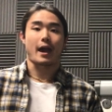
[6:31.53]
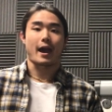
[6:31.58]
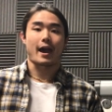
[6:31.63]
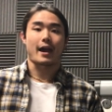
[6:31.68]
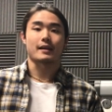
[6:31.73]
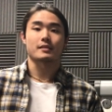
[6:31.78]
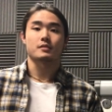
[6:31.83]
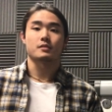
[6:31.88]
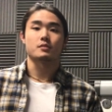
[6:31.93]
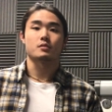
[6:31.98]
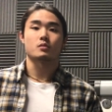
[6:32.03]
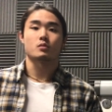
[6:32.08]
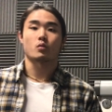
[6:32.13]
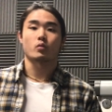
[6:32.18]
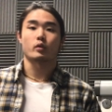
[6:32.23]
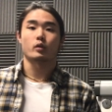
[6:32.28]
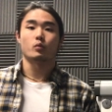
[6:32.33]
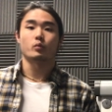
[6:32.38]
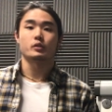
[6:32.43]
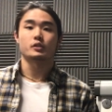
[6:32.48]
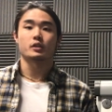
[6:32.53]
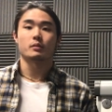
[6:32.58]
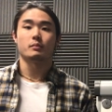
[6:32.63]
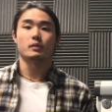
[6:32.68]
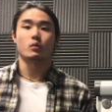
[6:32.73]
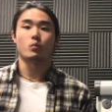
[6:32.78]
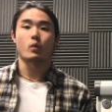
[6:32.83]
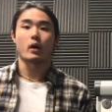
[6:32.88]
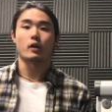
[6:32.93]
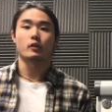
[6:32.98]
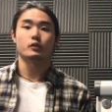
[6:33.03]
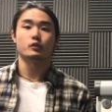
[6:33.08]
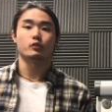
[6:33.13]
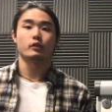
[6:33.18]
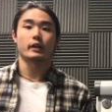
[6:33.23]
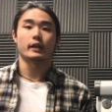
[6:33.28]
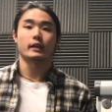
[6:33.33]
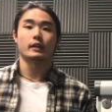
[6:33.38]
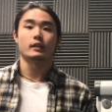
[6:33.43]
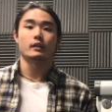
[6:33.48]
acid soil which can be well
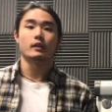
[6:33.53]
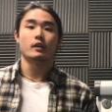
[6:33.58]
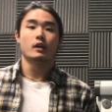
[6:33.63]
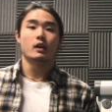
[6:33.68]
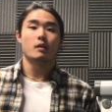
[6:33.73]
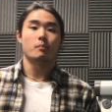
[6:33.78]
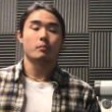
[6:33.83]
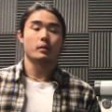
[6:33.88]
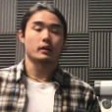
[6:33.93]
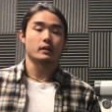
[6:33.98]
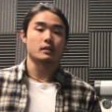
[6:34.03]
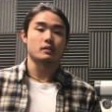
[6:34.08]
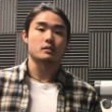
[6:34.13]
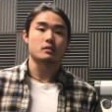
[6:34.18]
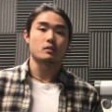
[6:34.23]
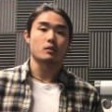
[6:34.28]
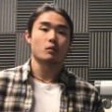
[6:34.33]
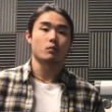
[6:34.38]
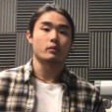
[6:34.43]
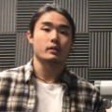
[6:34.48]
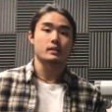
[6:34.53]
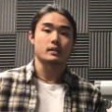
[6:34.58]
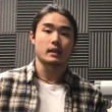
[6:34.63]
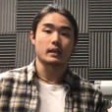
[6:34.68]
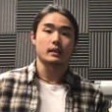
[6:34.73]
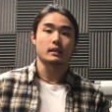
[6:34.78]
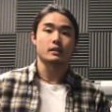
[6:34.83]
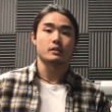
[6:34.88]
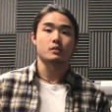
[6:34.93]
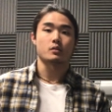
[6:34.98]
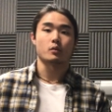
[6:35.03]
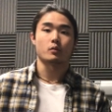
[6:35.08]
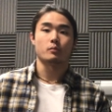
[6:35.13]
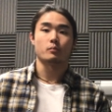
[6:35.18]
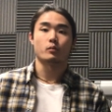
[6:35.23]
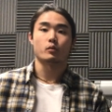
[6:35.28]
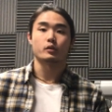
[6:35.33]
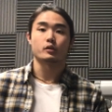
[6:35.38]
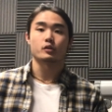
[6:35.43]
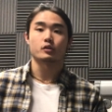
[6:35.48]
drained but can still retain its
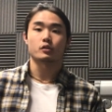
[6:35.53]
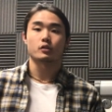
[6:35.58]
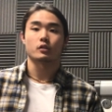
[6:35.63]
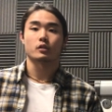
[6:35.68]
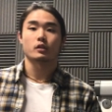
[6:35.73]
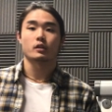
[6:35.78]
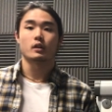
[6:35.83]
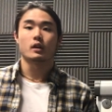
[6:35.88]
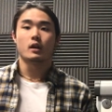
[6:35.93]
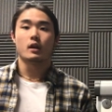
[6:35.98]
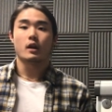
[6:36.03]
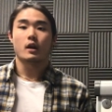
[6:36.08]
own moisture